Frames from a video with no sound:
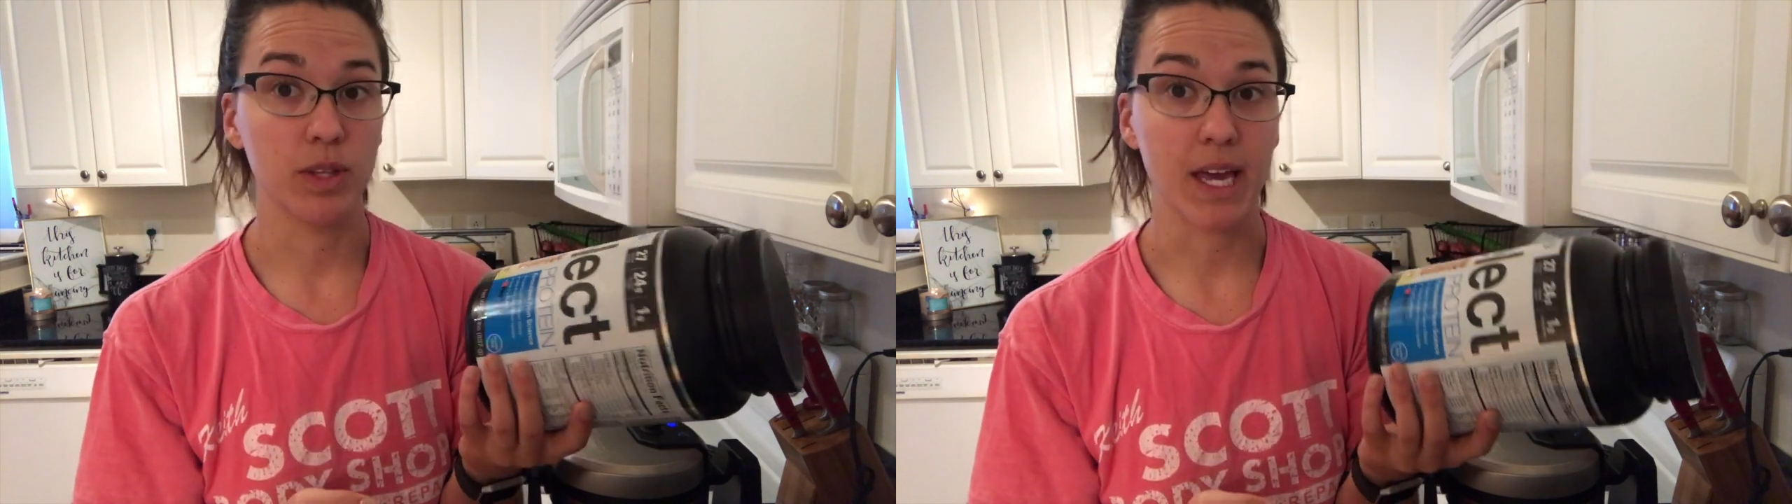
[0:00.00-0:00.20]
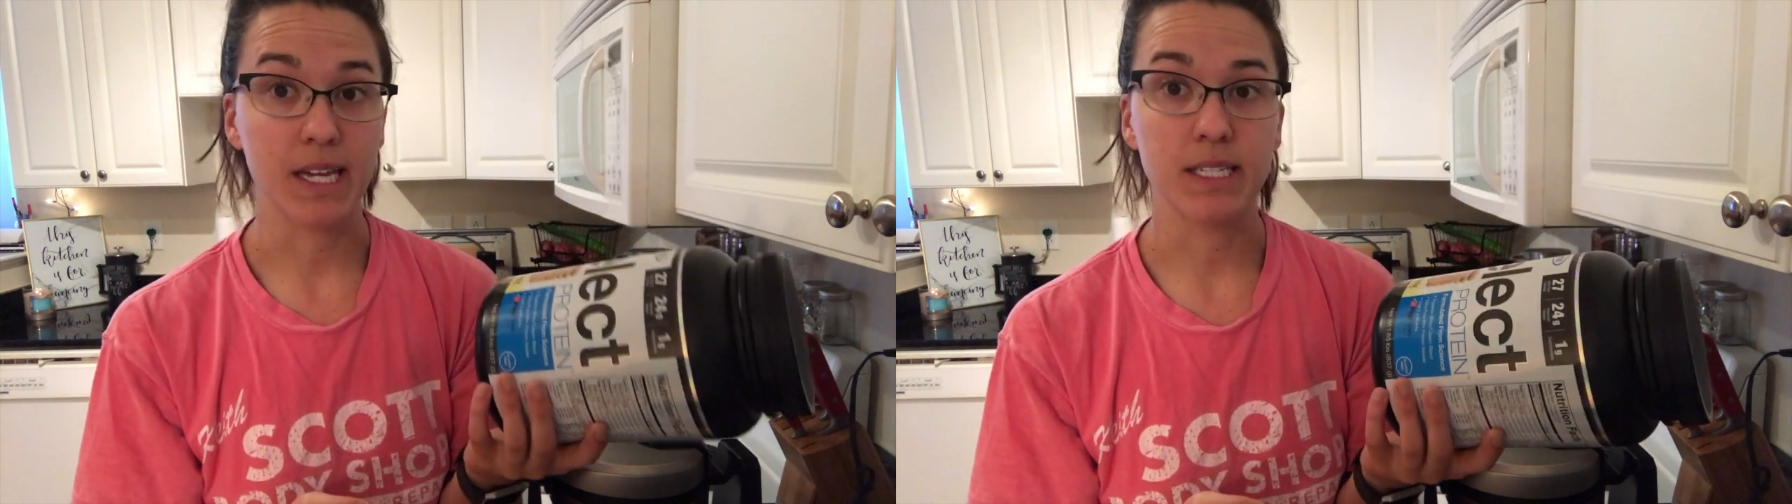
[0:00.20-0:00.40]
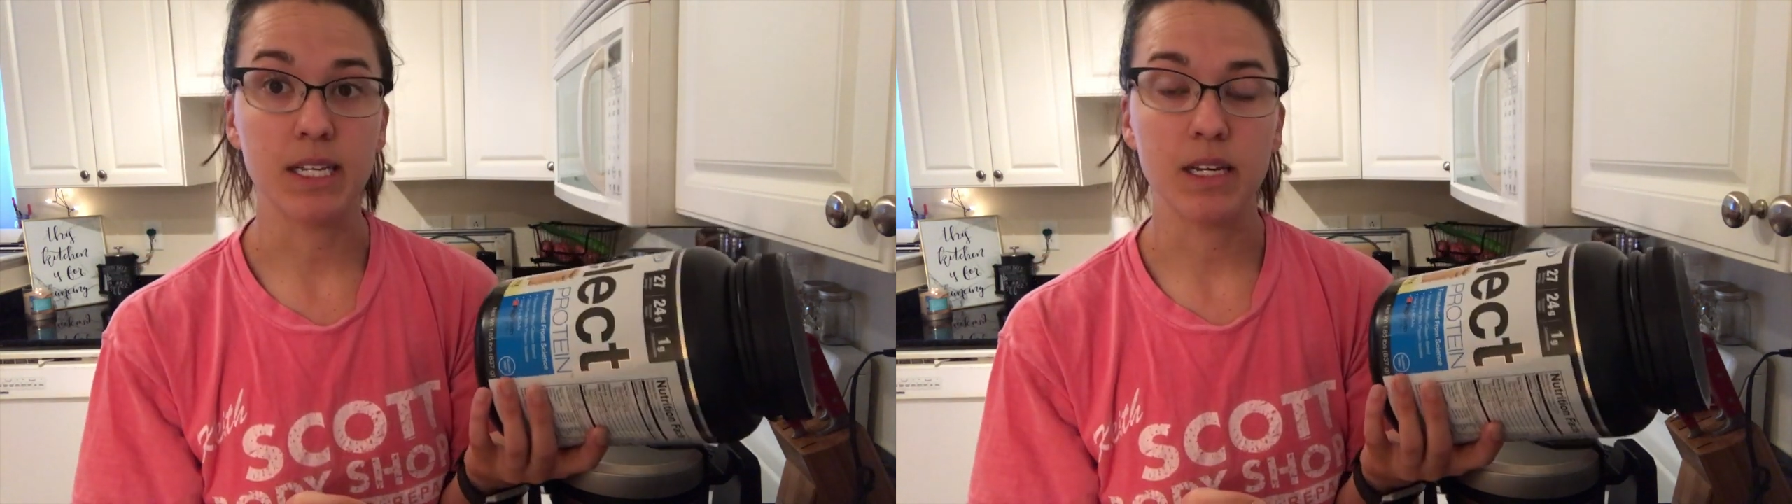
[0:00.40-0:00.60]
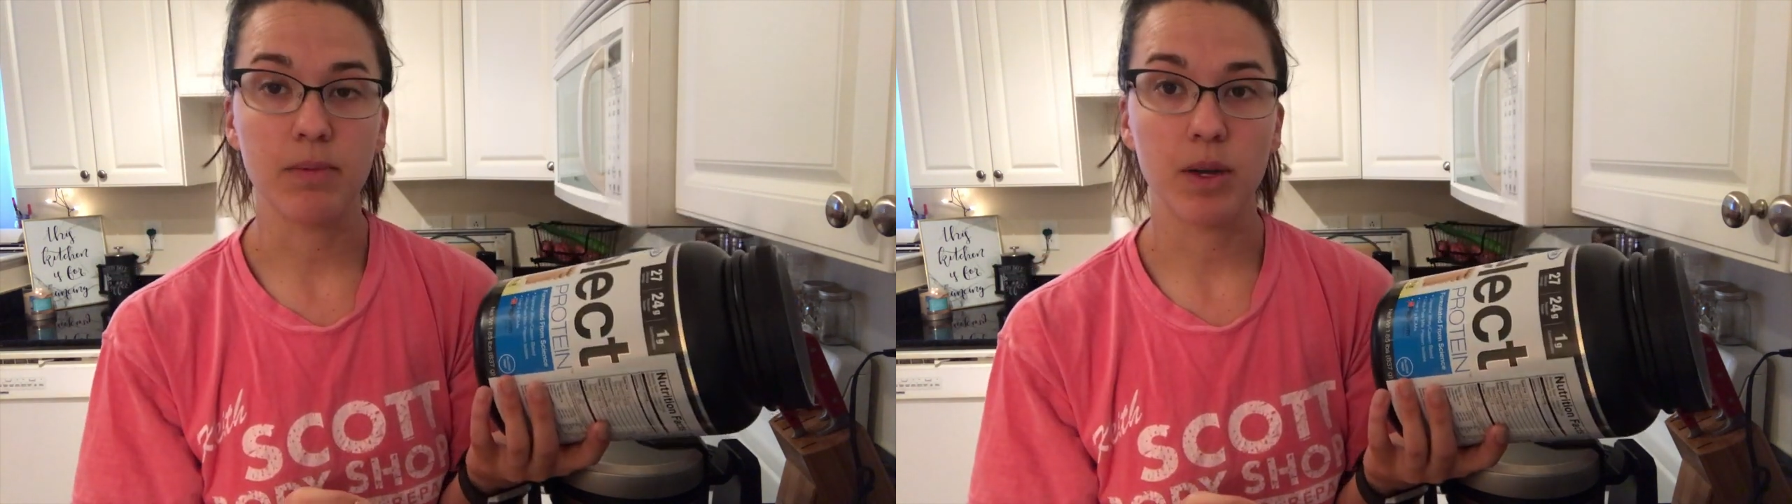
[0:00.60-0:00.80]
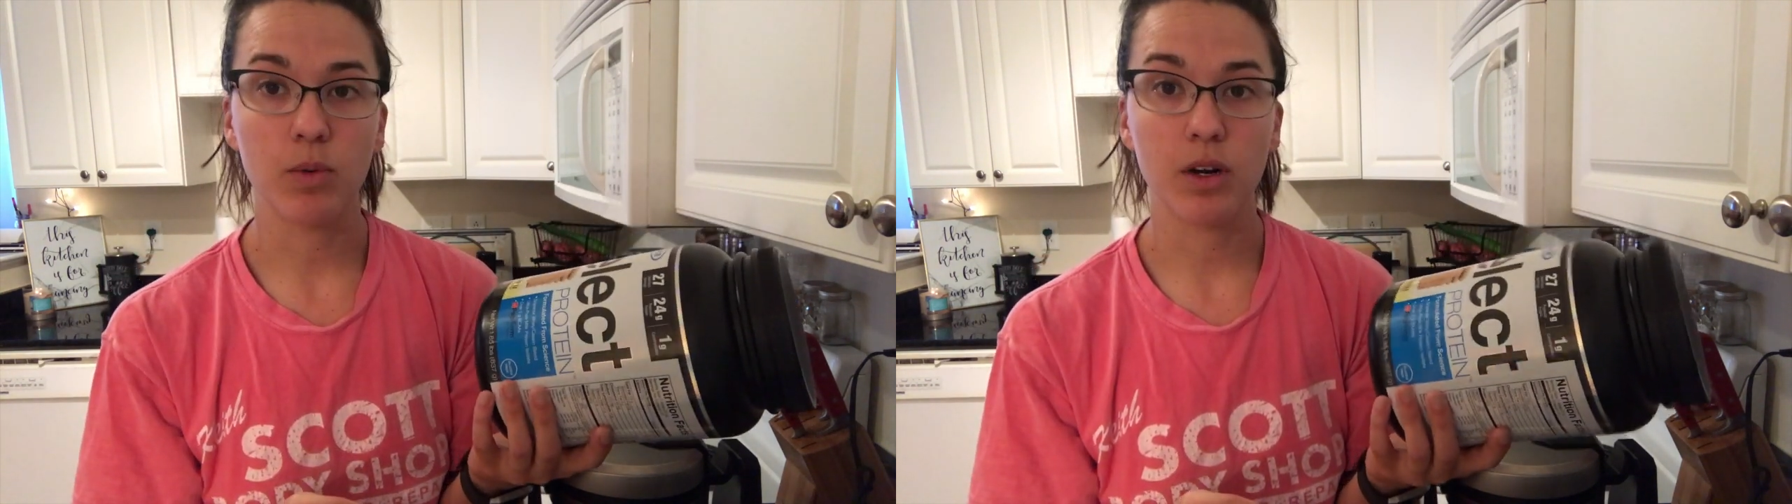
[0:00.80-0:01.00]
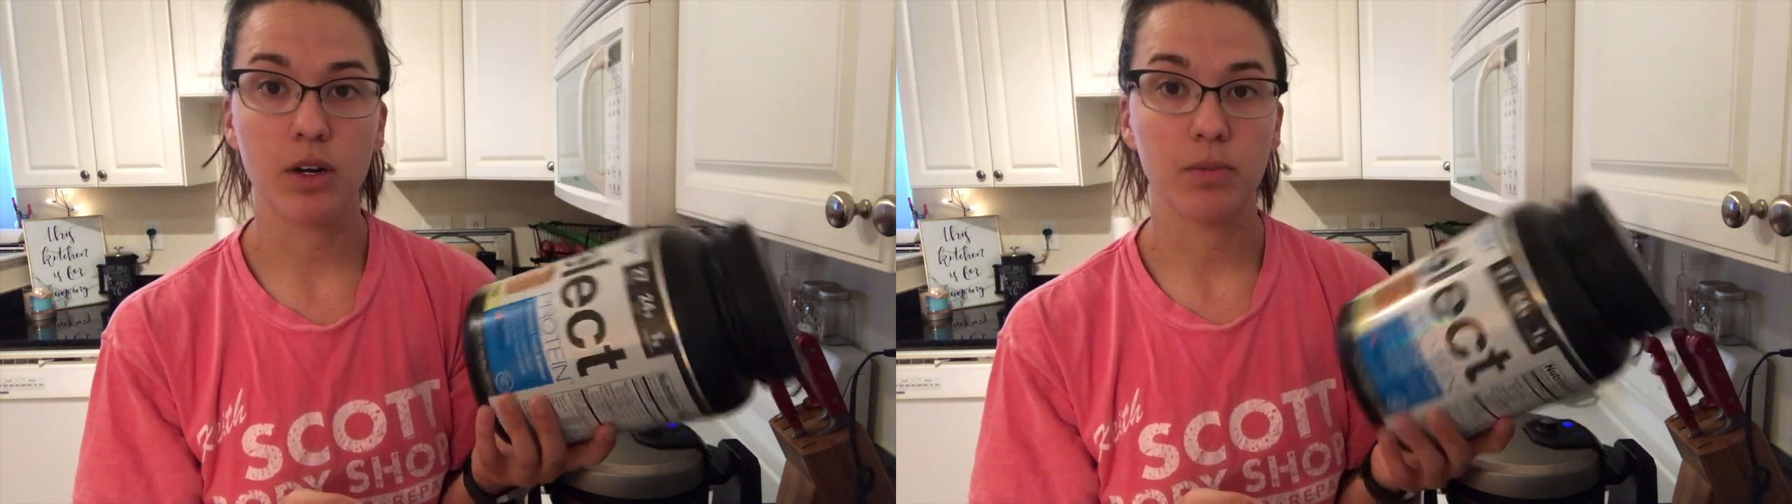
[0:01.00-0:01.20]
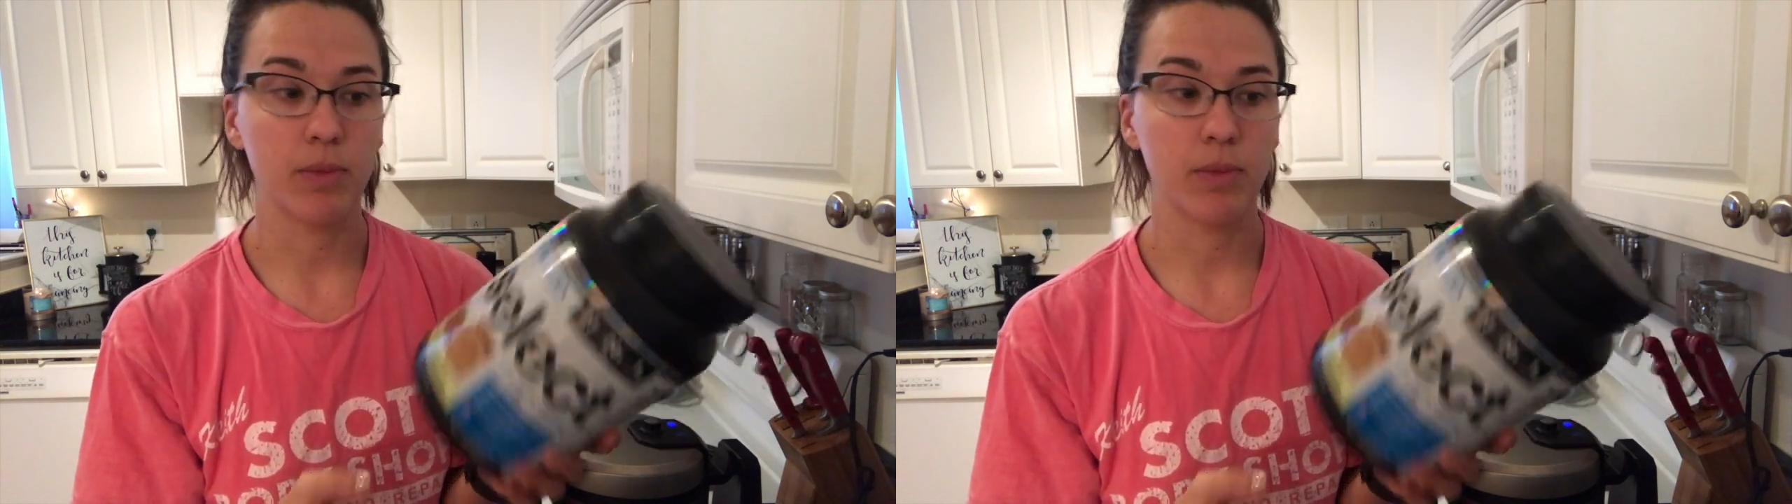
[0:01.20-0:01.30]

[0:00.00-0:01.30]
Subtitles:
with casein, it may work,